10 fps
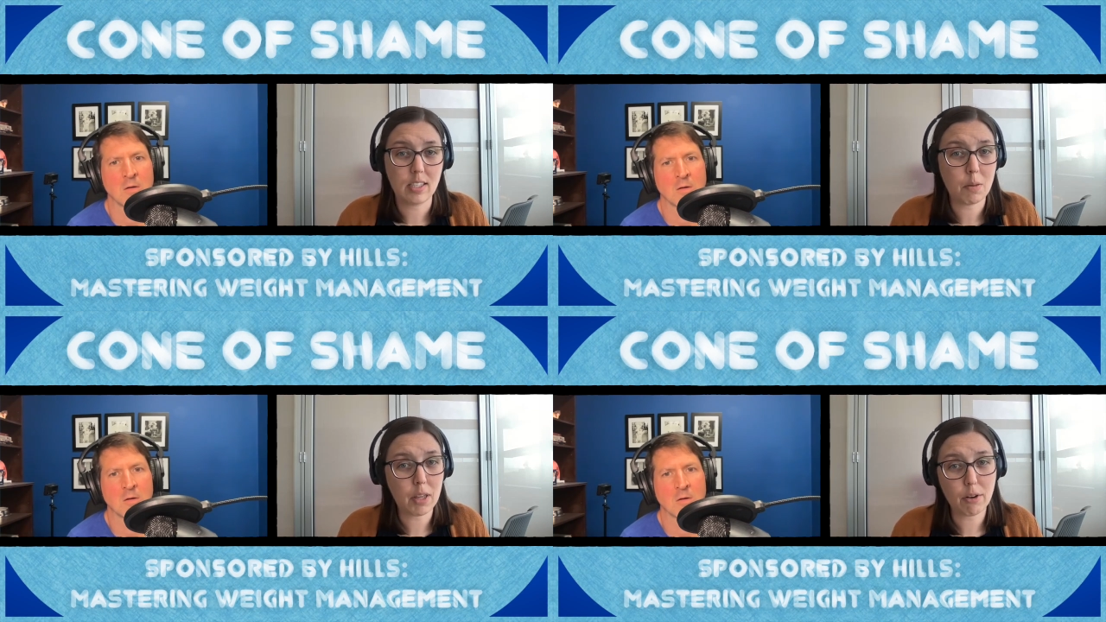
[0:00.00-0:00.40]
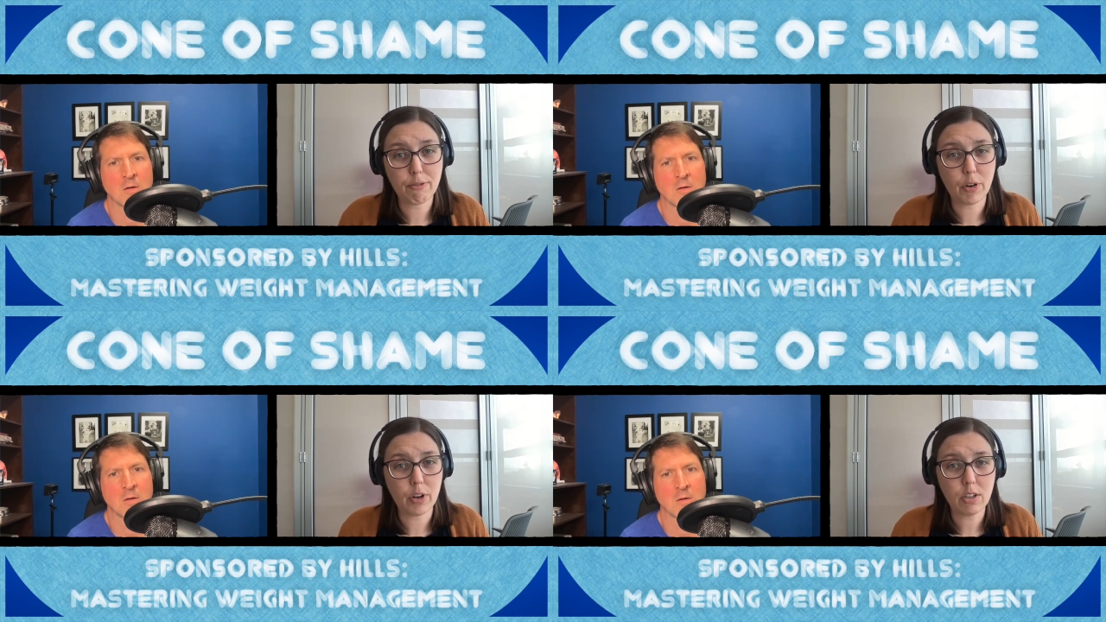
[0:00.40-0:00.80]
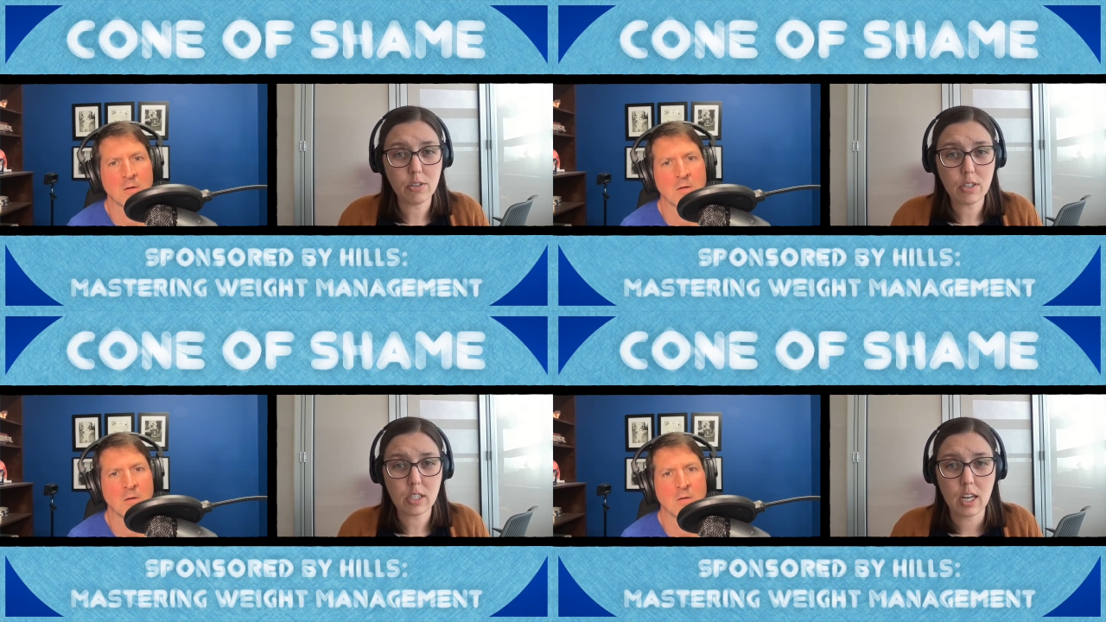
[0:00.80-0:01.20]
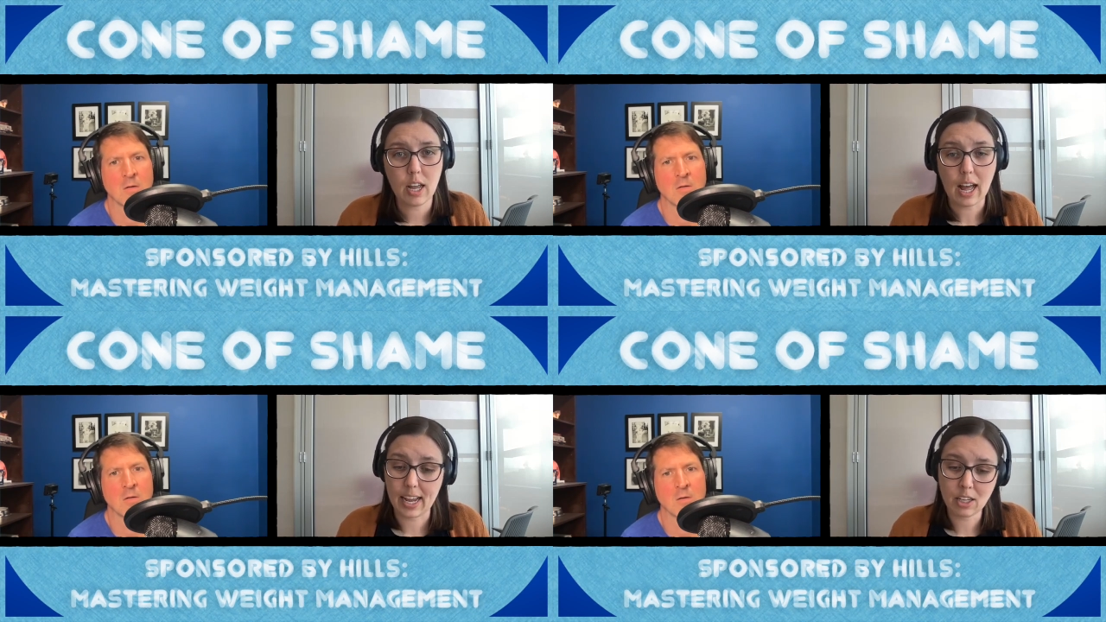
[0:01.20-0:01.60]
Speaker 1: They send me their photos
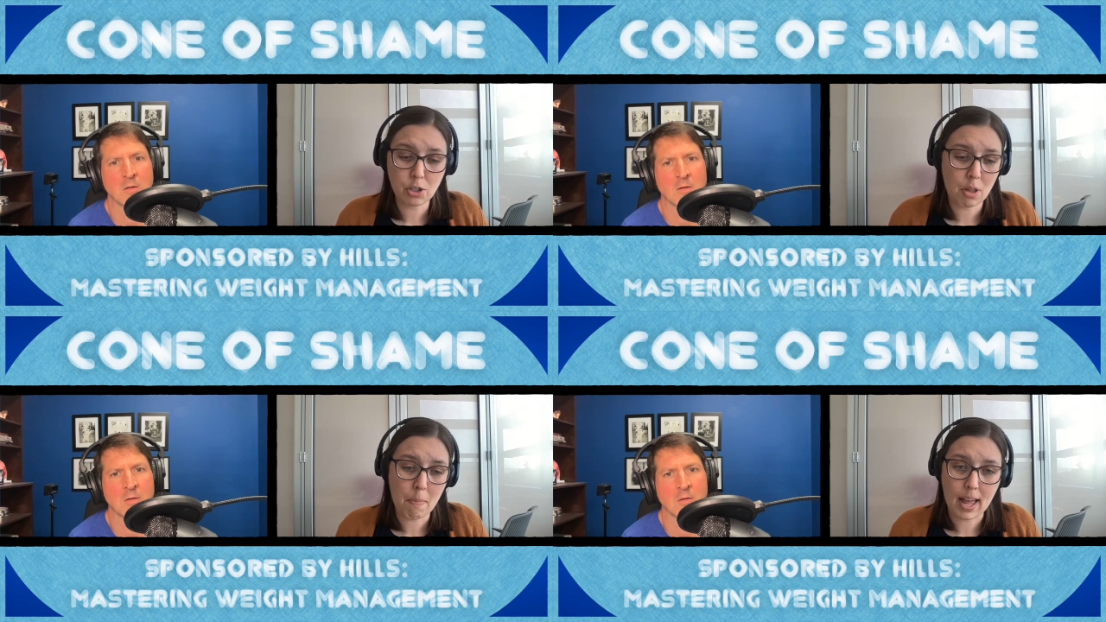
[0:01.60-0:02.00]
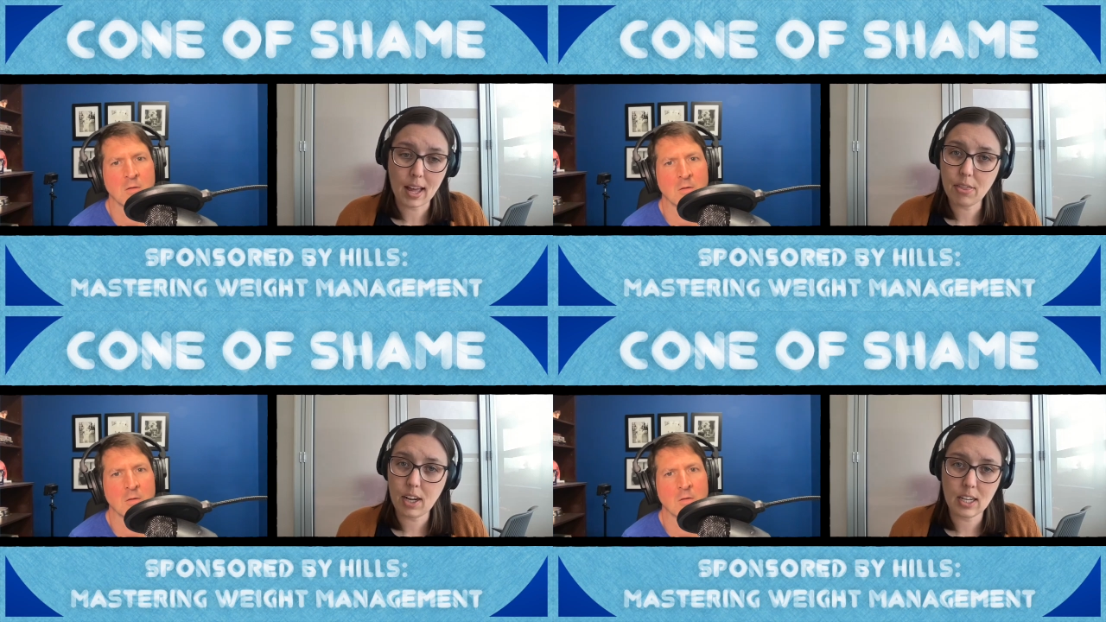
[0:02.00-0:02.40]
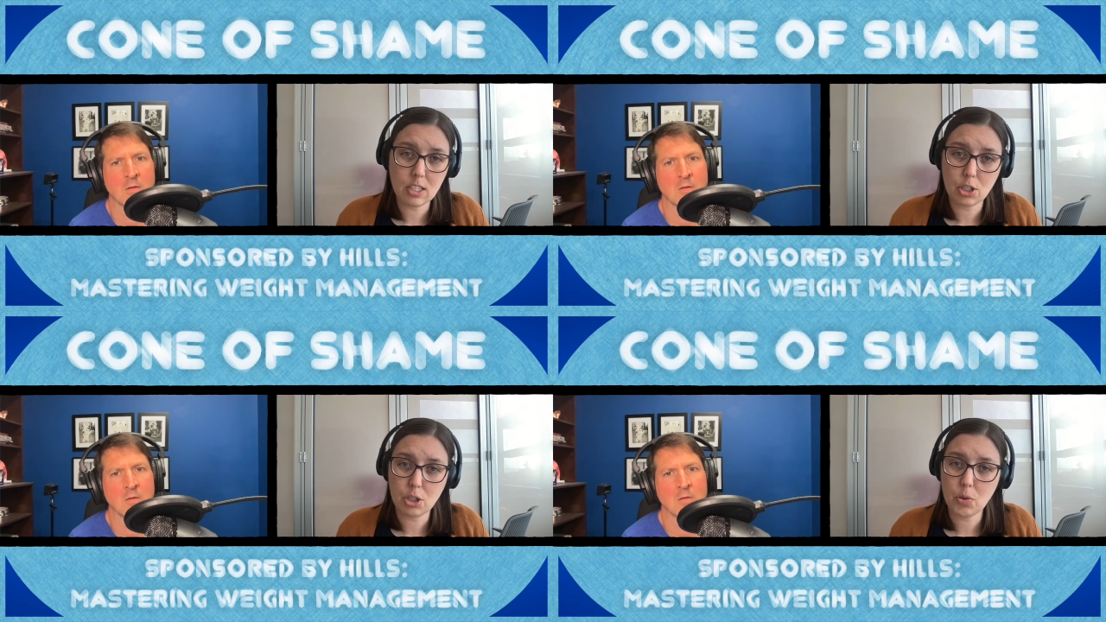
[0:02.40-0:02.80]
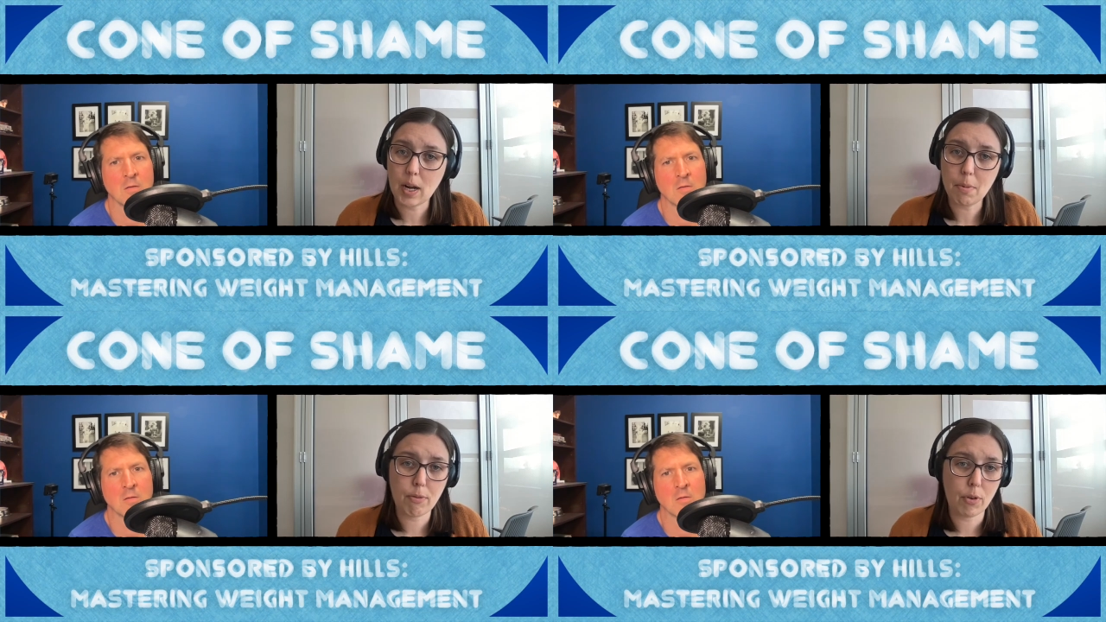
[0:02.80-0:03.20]
I can do the math that I need to
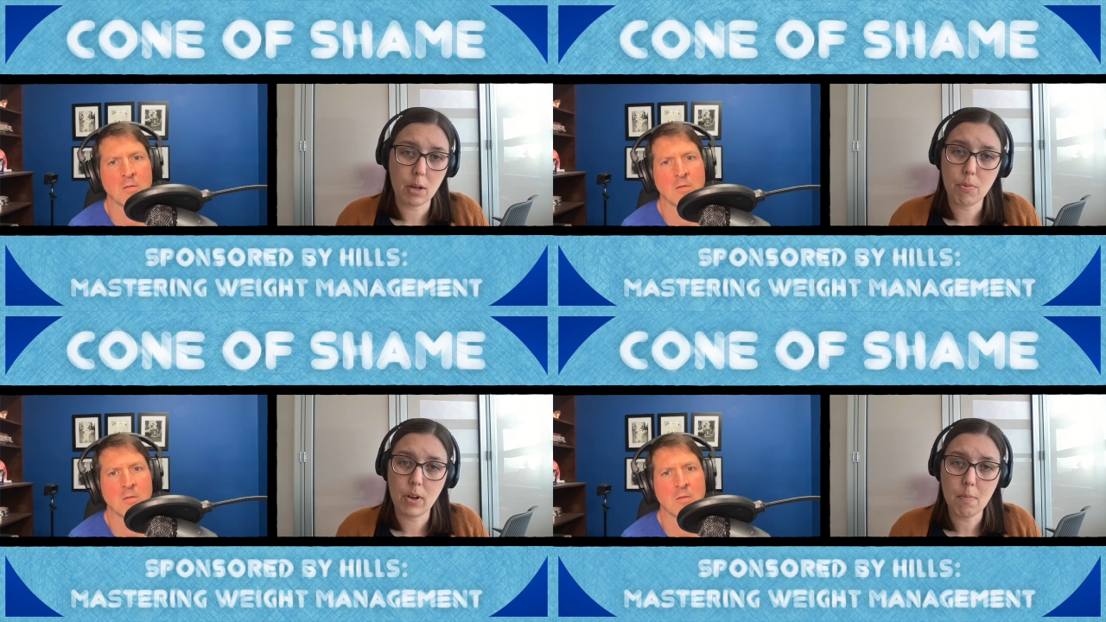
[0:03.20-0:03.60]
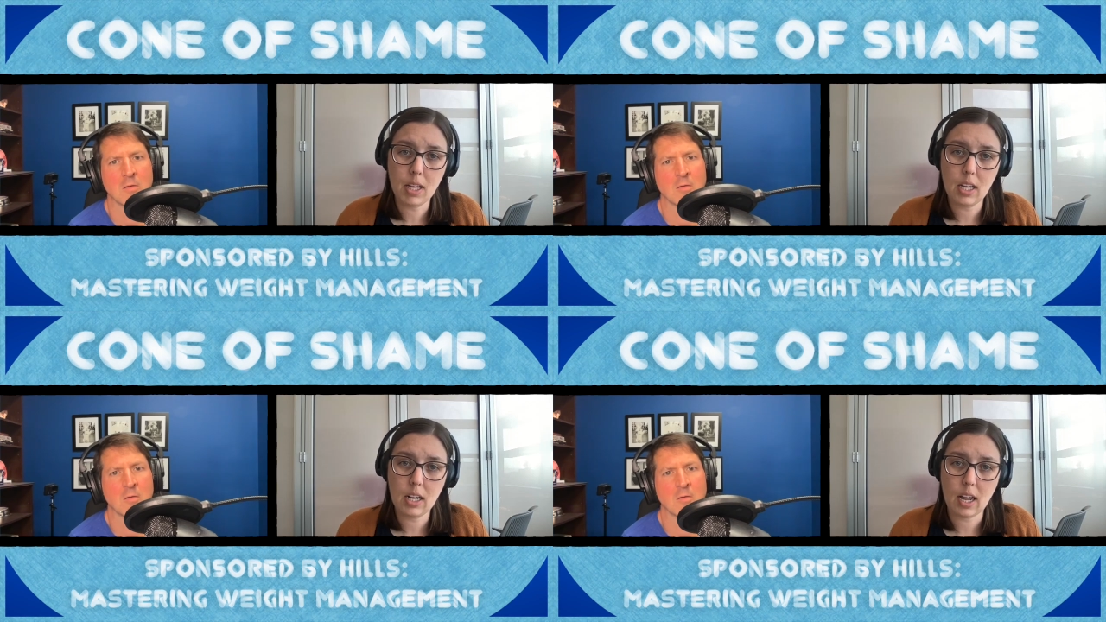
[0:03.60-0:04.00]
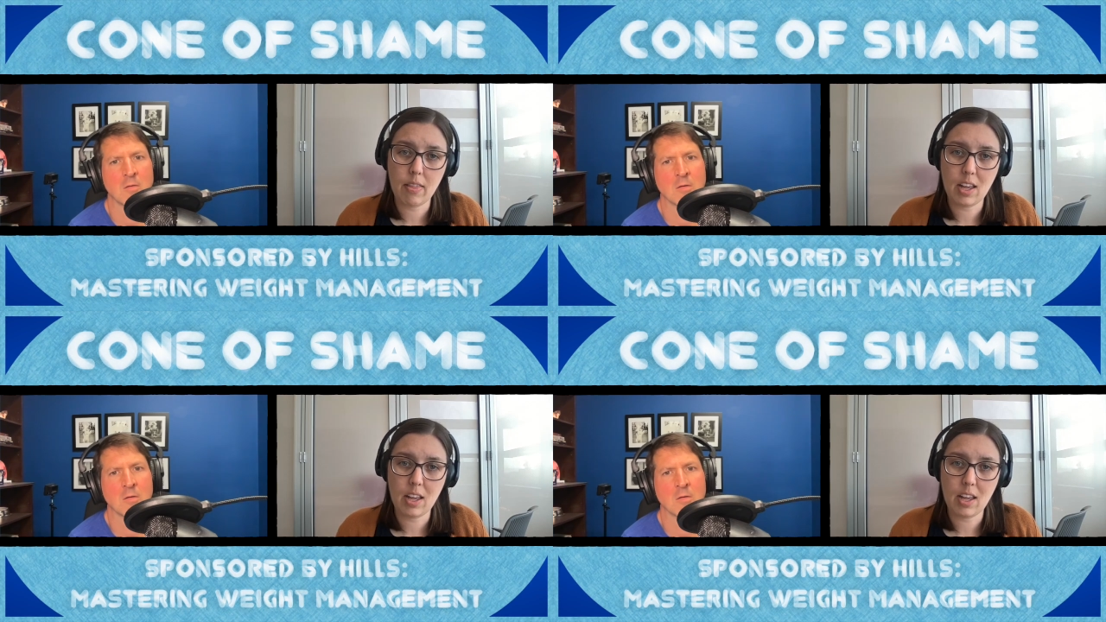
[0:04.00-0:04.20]
do right before the appointment.